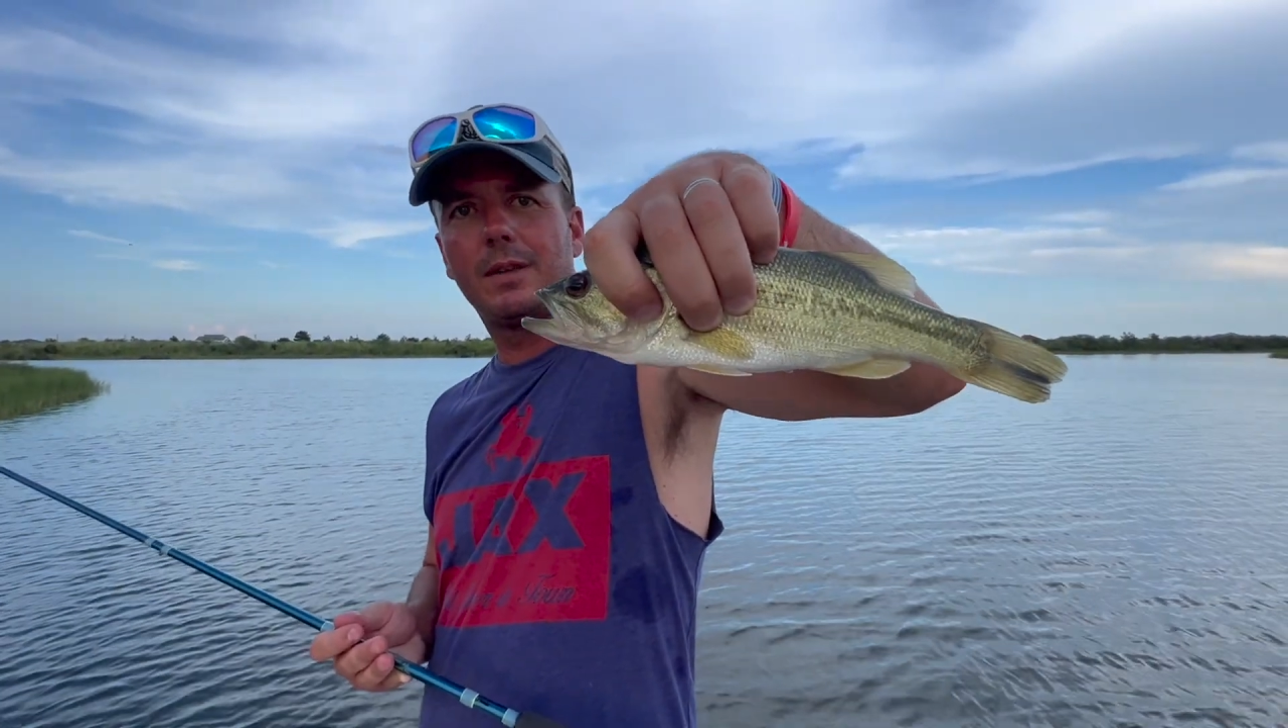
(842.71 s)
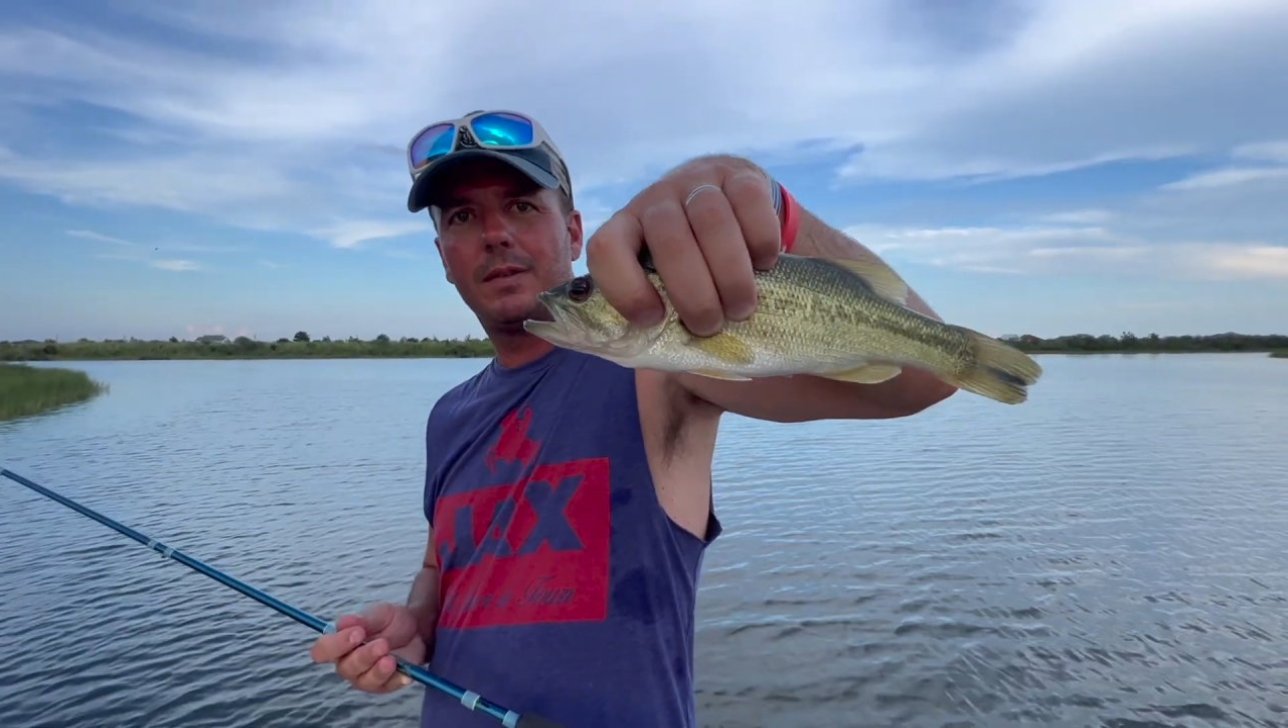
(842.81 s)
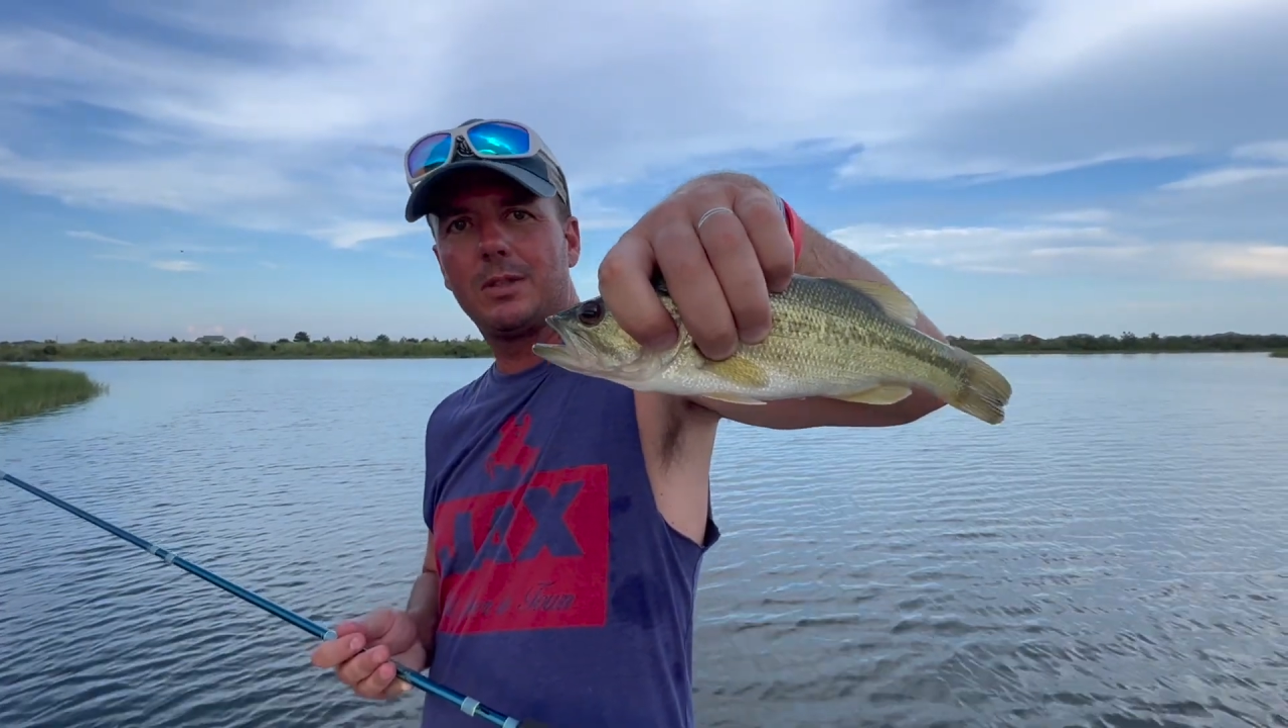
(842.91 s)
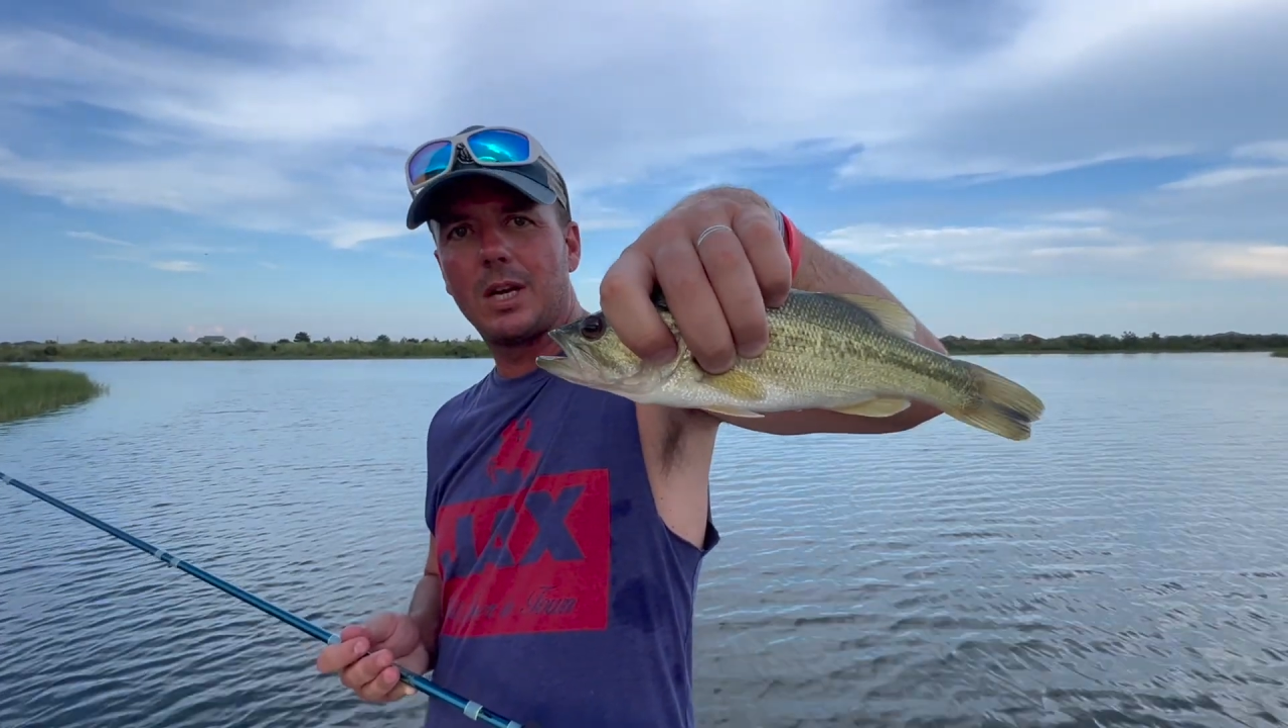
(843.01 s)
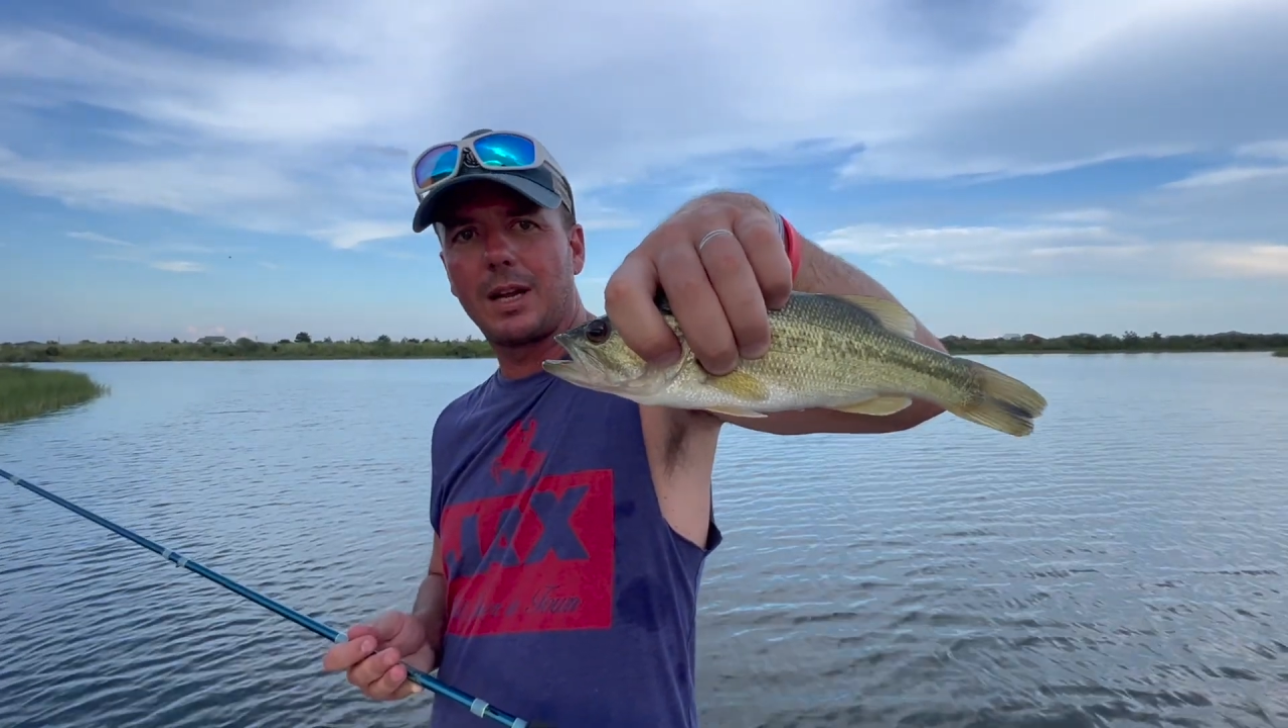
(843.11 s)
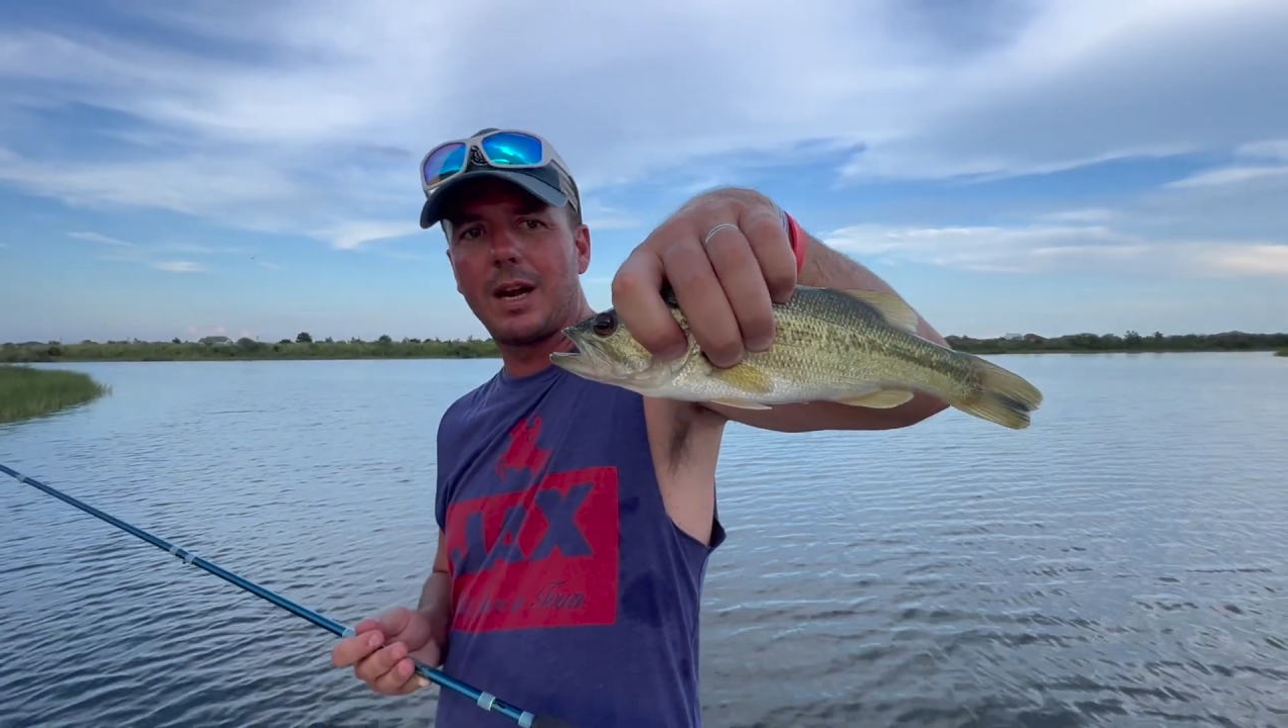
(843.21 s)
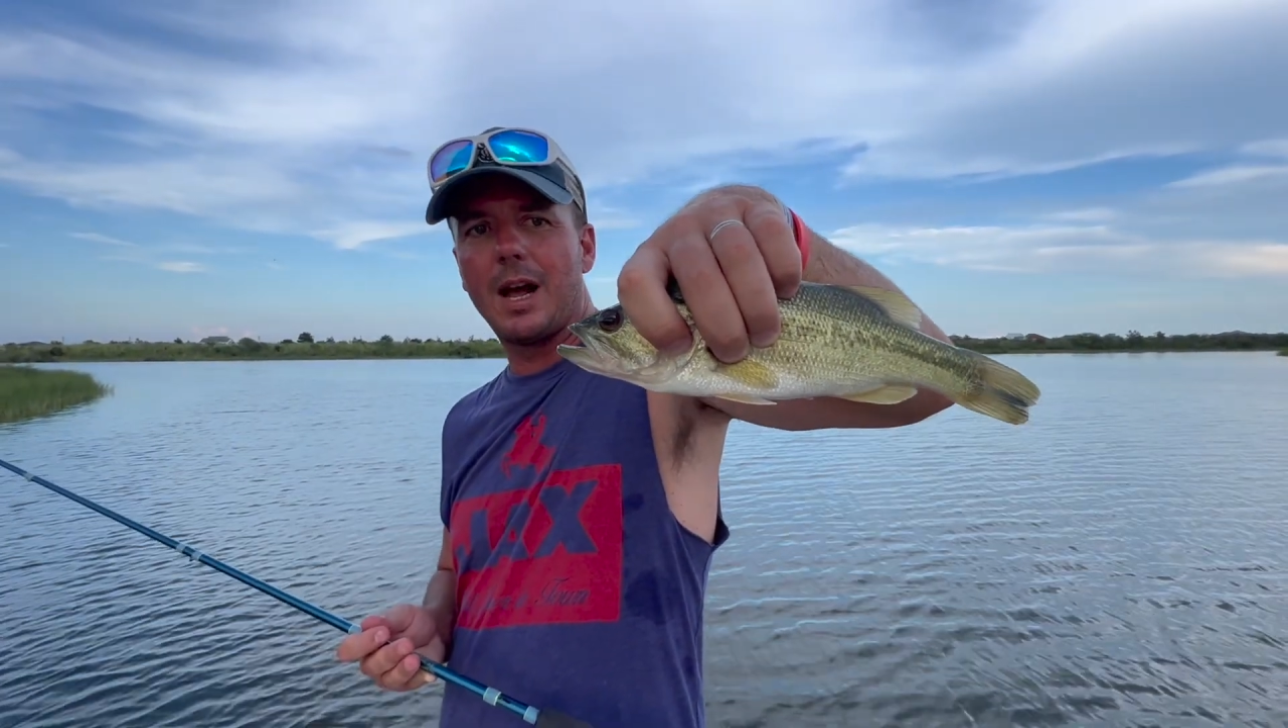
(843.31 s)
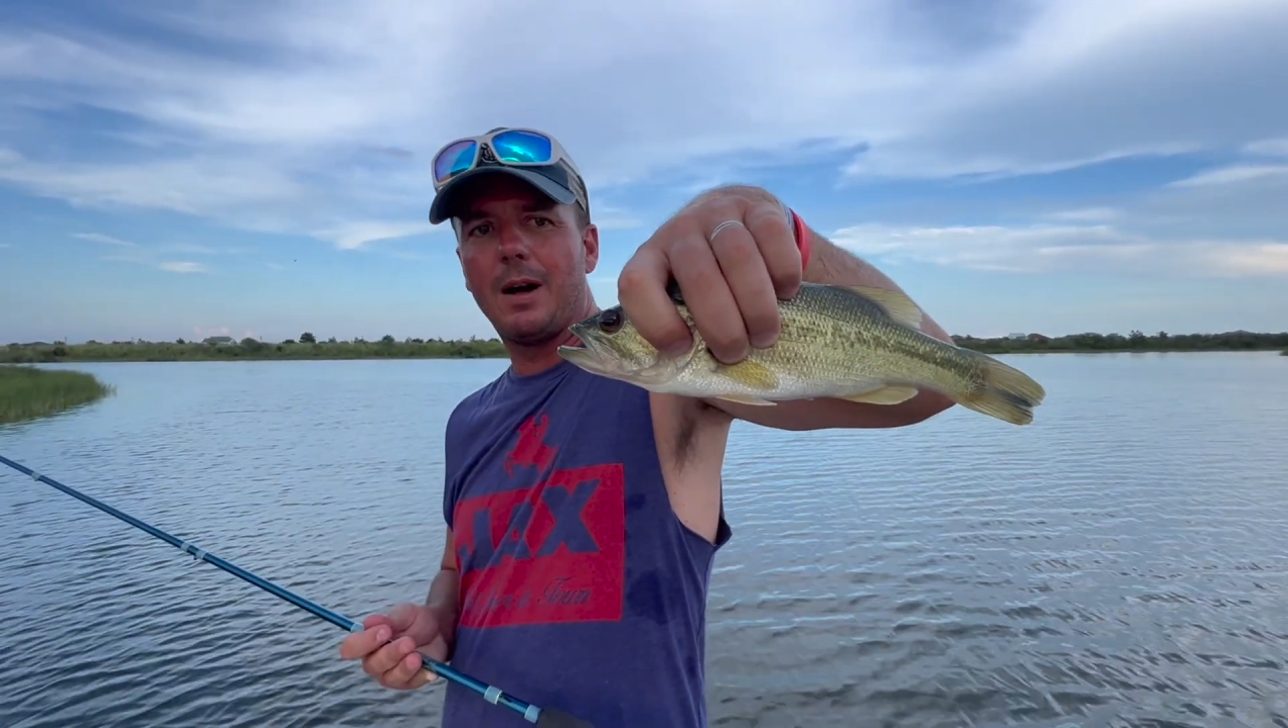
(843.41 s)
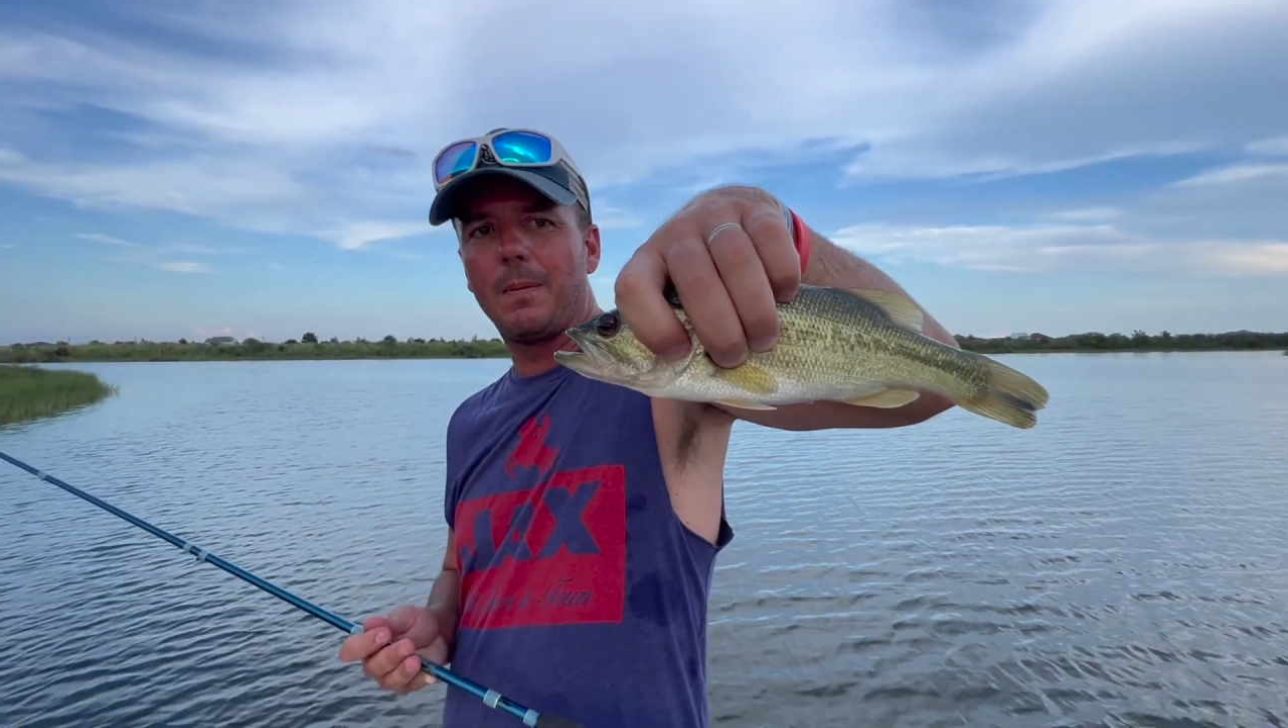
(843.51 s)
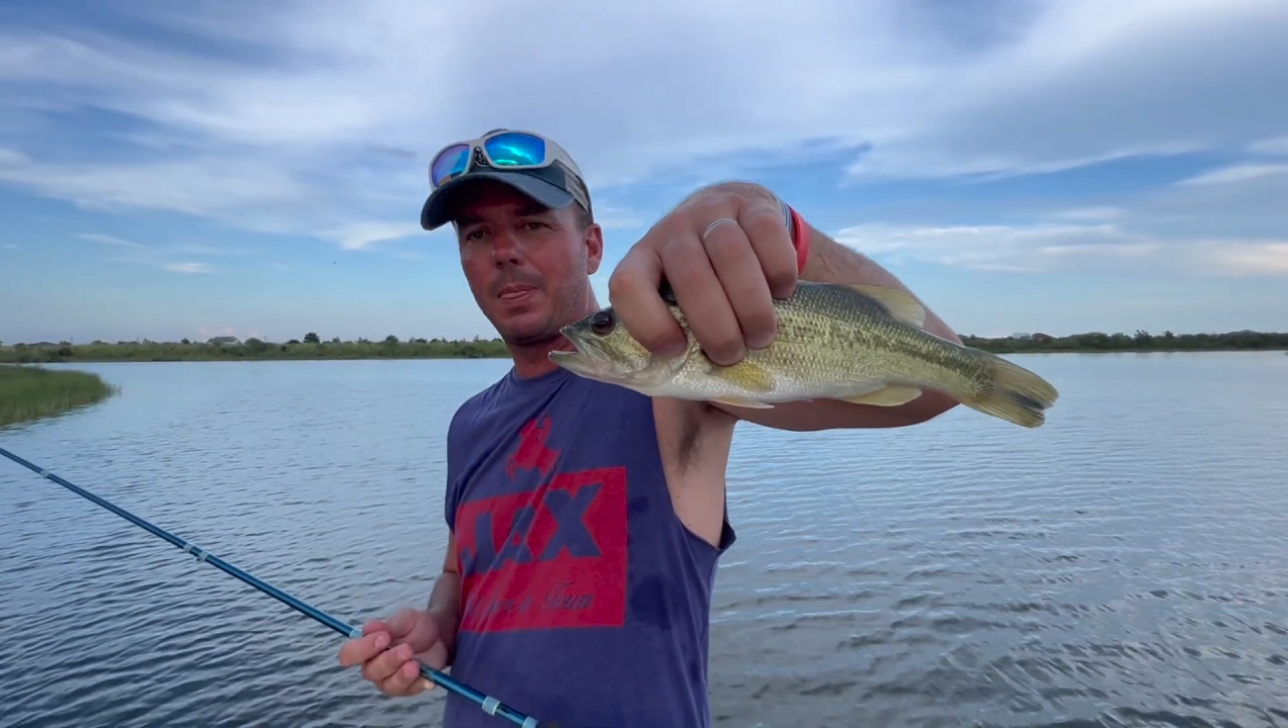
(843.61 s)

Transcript: Check it out.